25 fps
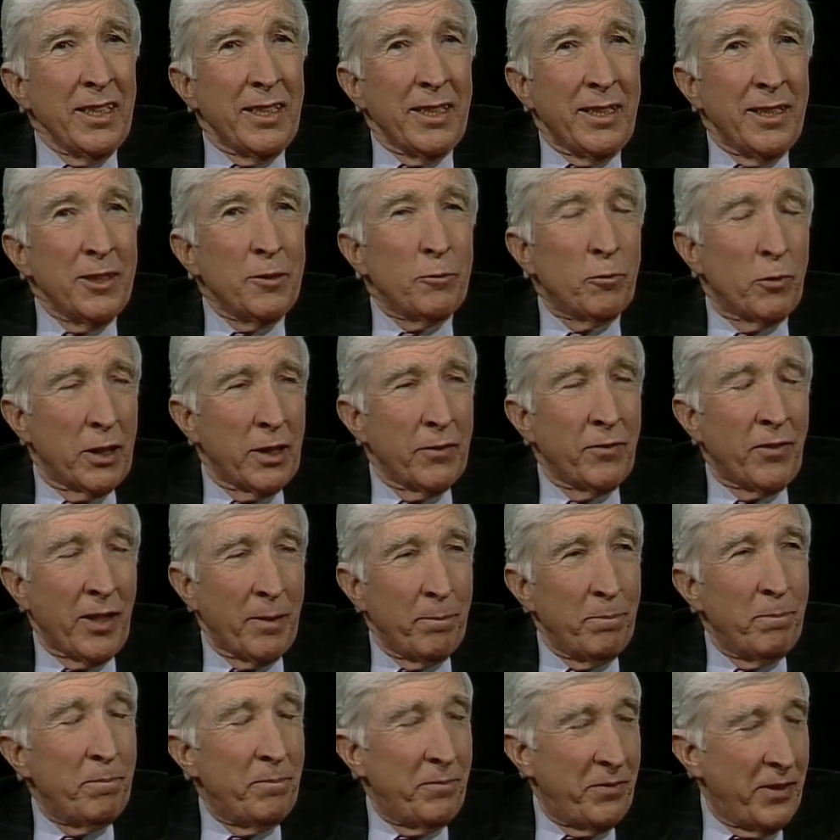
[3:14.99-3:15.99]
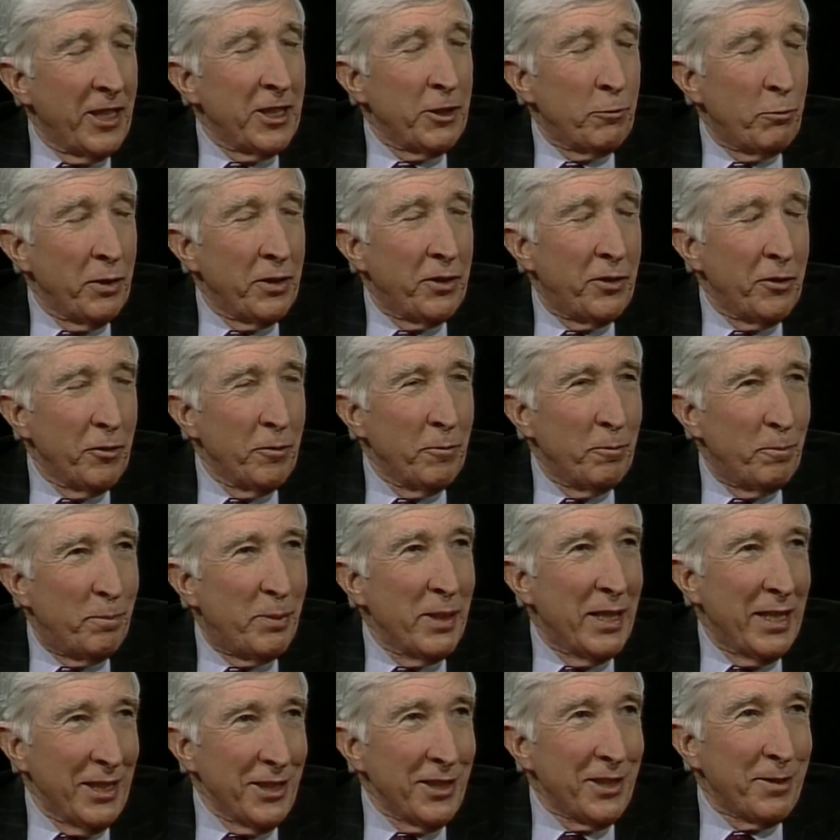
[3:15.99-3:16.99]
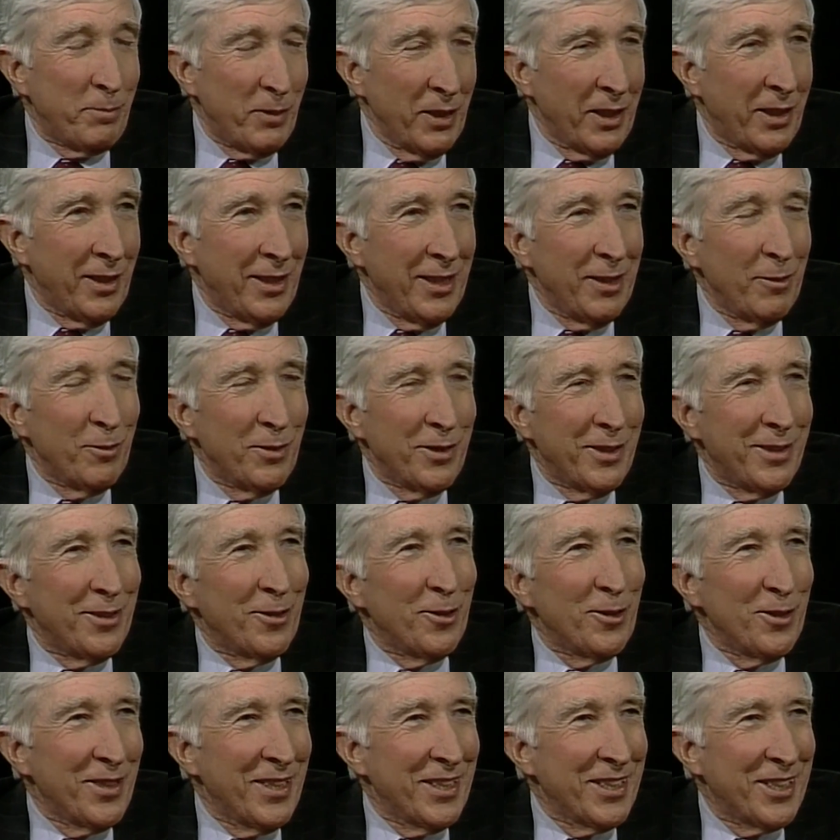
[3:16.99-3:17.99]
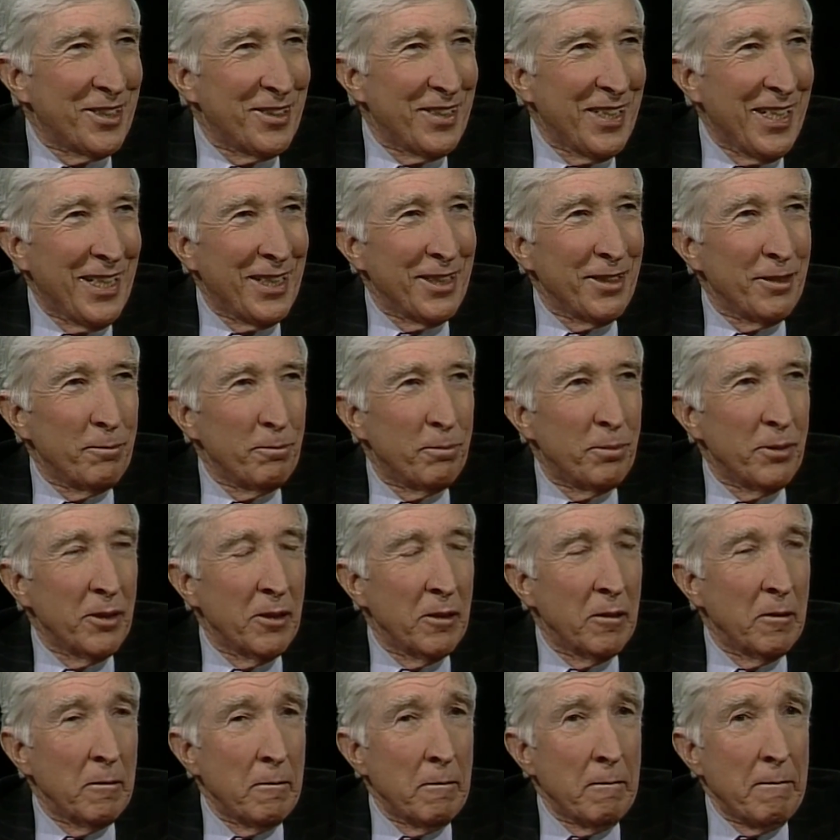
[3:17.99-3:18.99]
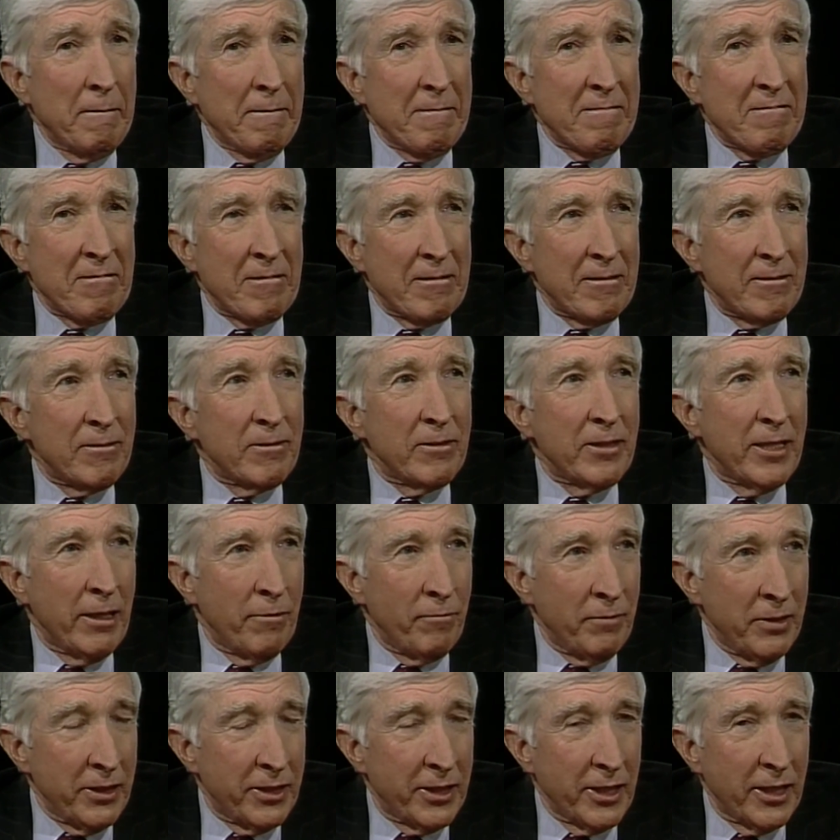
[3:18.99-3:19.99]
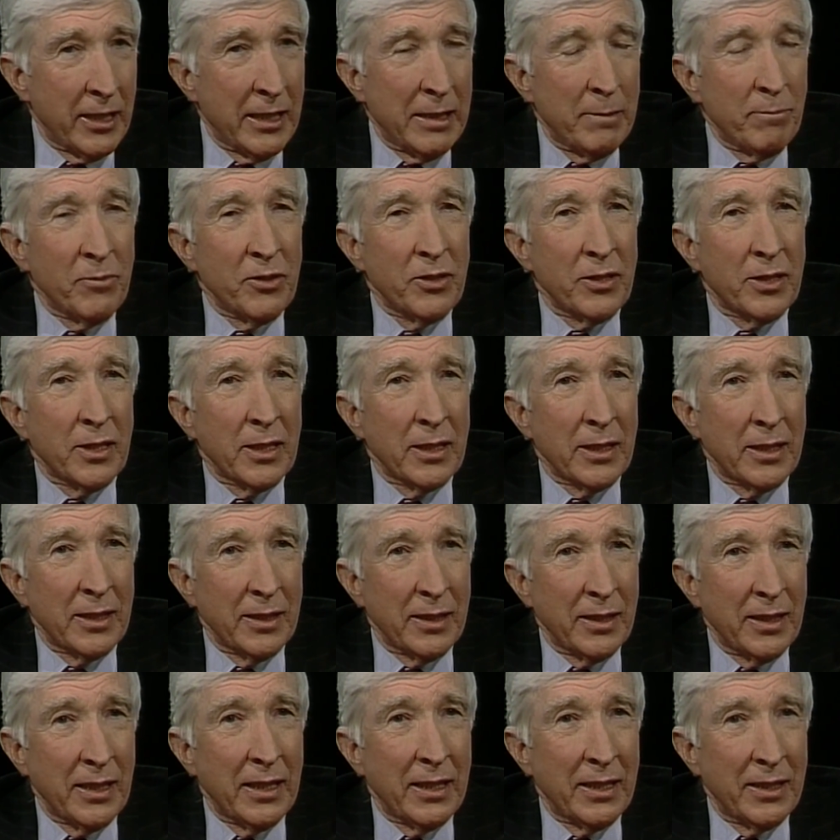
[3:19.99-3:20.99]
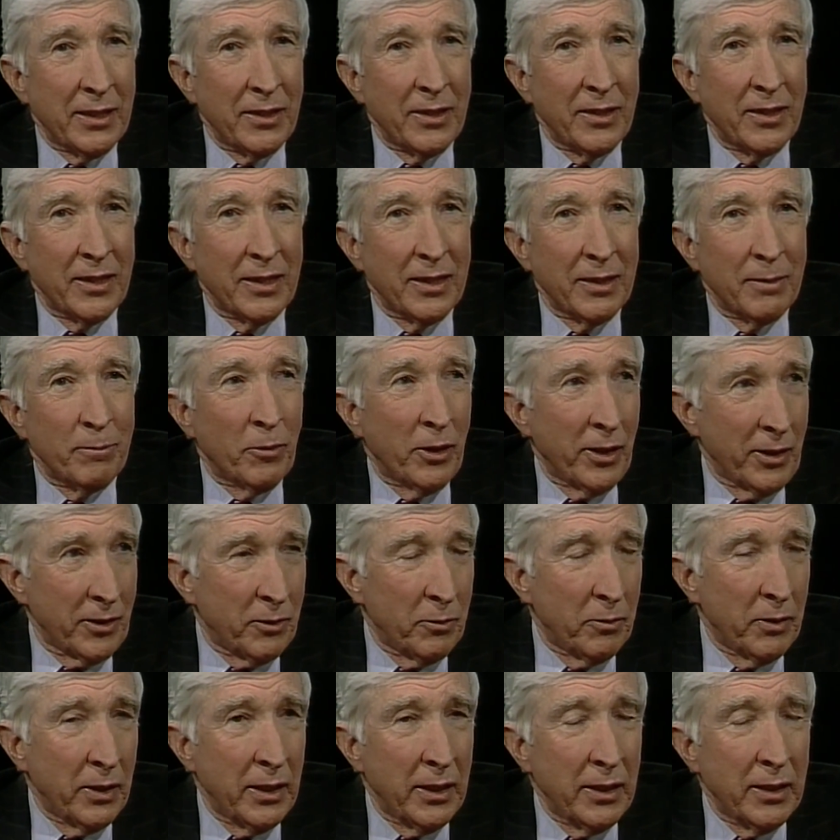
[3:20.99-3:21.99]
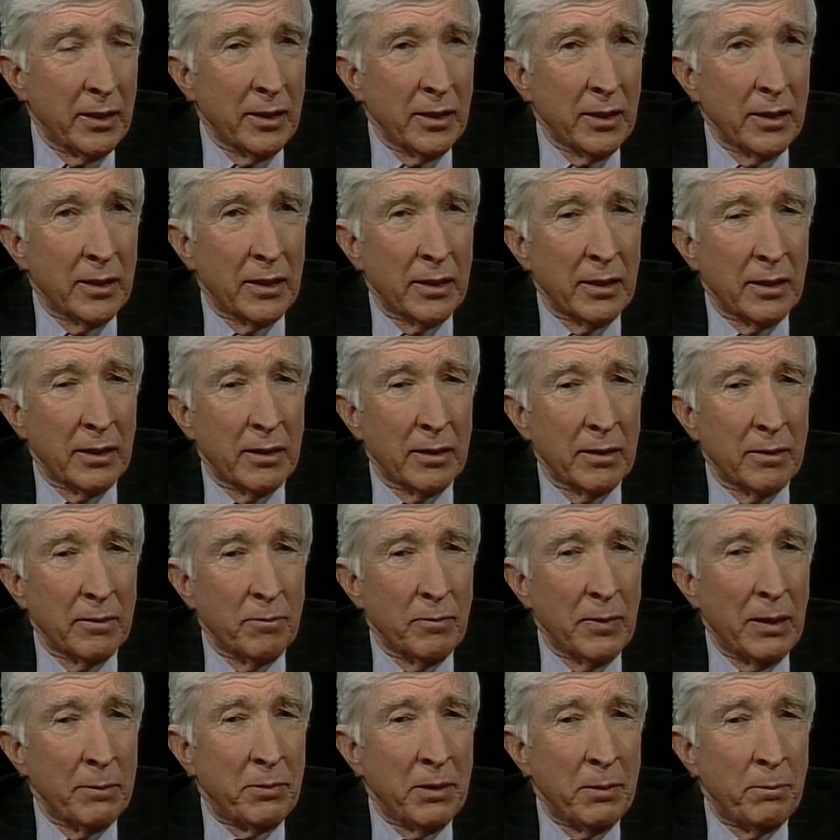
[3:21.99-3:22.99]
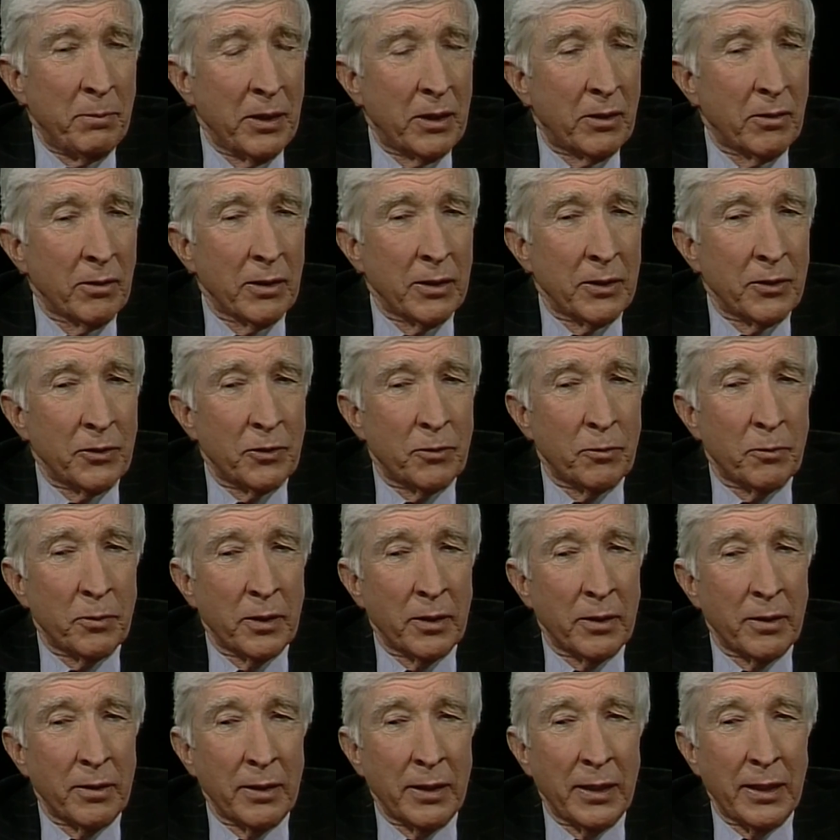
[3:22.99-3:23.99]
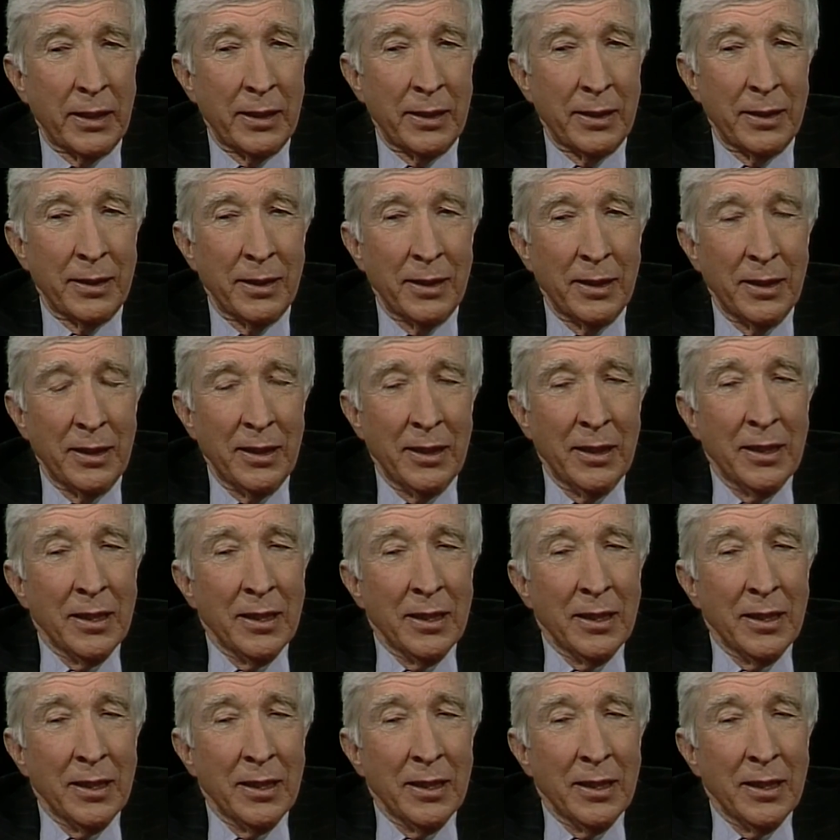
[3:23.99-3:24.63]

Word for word: think it is one of our things we do best, beginning with old Edgar Allan Poe and Henry James uh, and uh, Mark Twain, uh, maybe because we're a